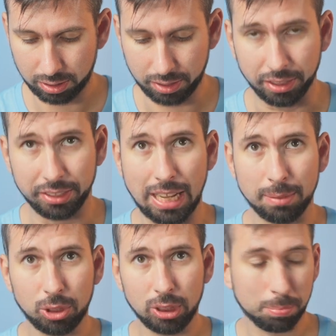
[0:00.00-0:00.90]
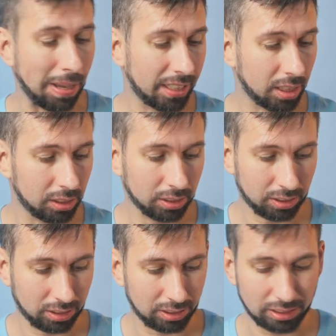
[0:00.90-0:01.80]
the adapter is back on.
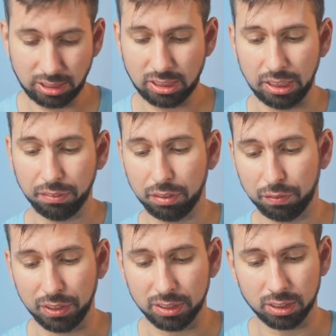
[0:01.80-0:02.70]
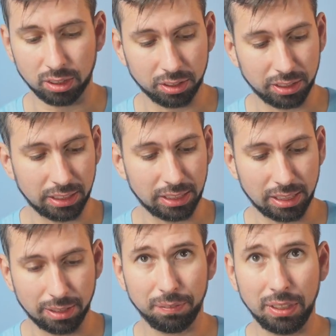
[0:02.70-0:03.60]
Let's see if it fits on
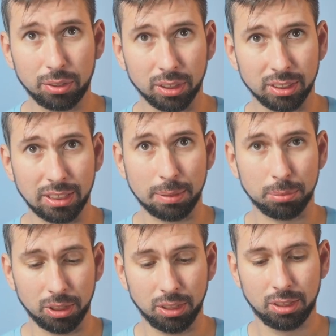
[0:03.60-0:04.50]
the Viltrox adapter.